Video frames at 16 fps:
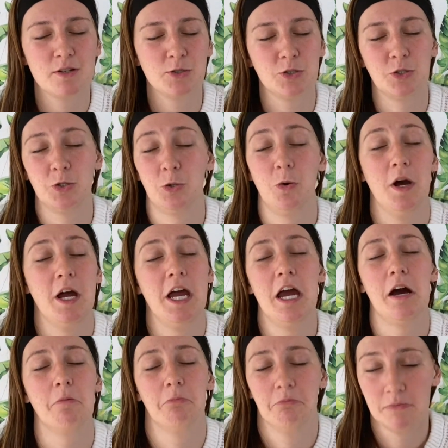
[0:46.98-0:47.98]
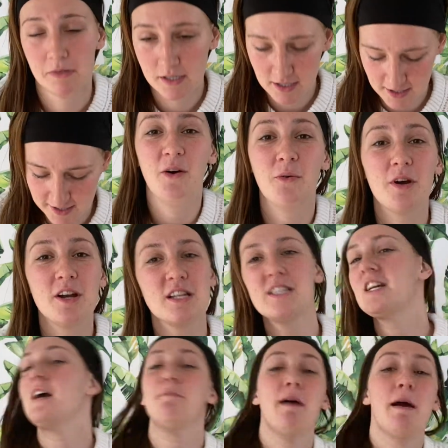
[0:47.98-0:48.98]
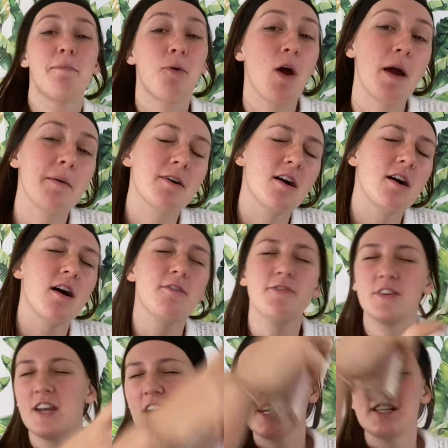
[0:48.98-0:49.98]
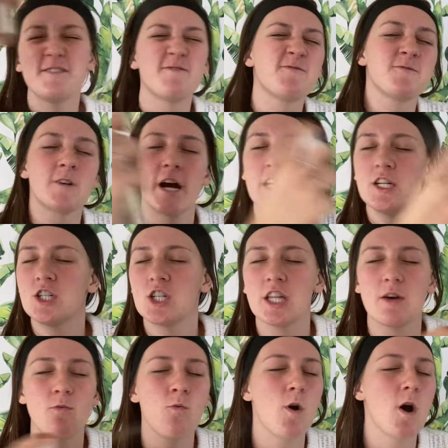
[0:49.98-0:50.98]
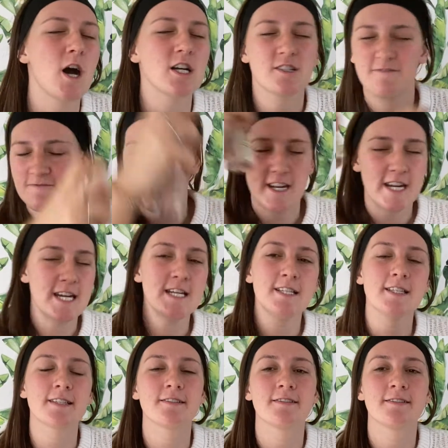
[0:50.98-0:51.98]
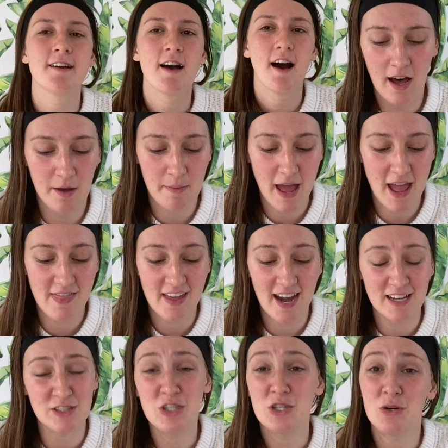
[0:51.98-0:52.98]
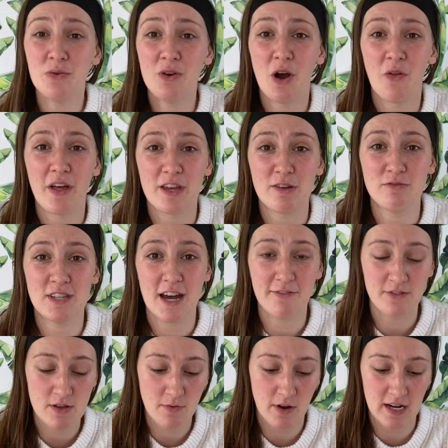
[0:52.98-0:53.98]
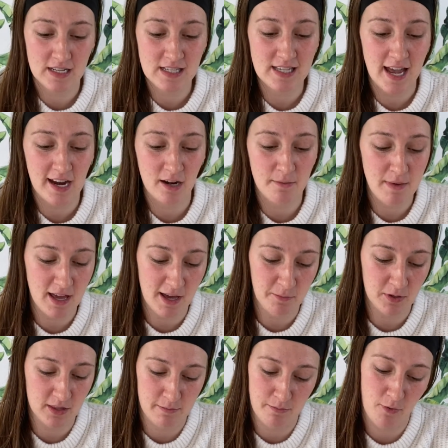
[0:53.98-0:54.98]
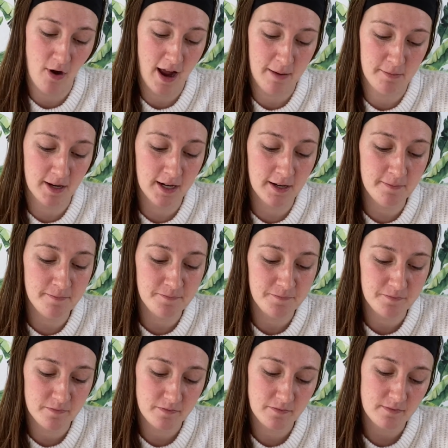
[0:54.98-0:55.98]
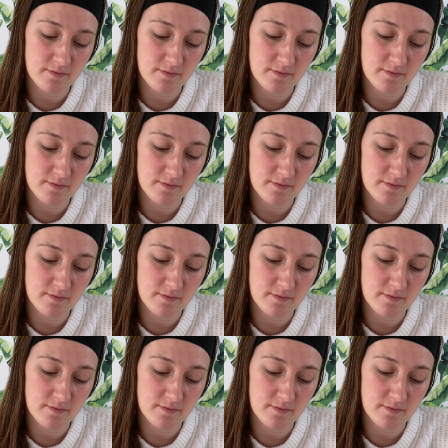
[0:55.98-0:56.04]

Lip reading: just who I am. We're going to start by priming off a nice, freshly washed face. And then I do know that you definitely want to set your makeup with the primer